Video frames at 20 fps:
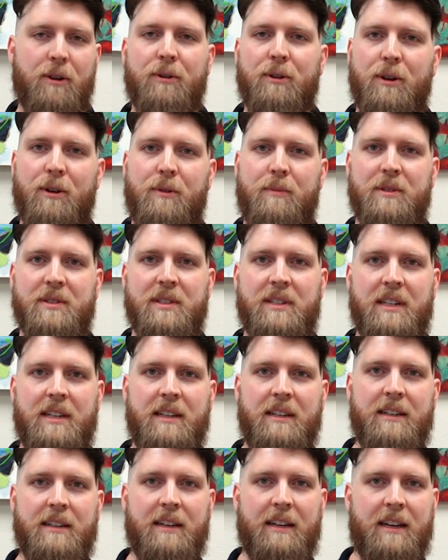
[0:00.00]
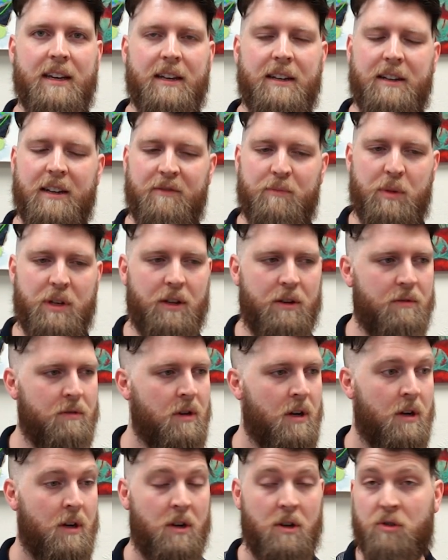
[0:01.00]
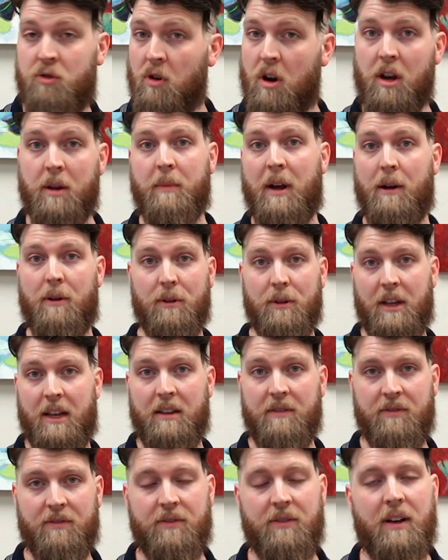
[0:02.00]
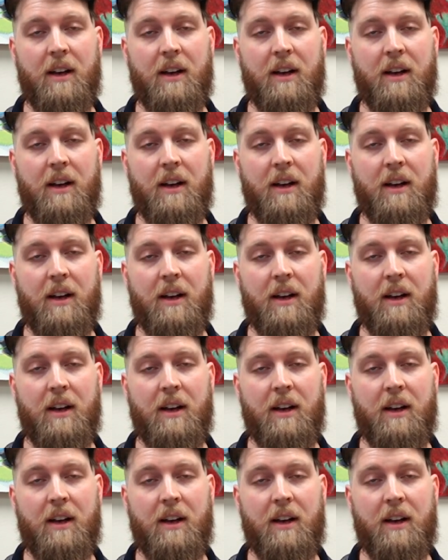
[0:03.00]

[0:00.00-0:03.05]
Oklahoma City and I've been drawing my whole life.